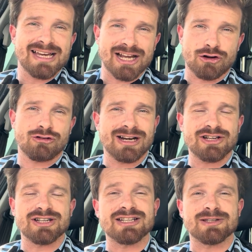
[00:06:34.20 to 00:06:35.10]
and
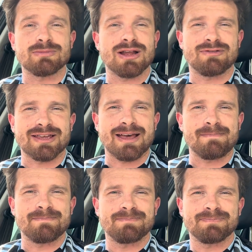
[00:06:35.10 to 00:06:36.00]
Grealish needs some love again.
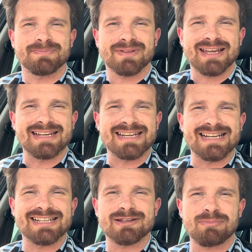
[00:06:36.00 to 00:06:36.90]
He
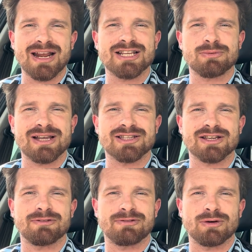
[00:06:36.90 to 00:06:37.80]
needs a place where he's
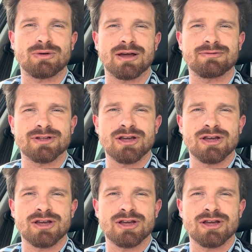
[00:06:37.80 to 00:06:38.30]
going to feel loved.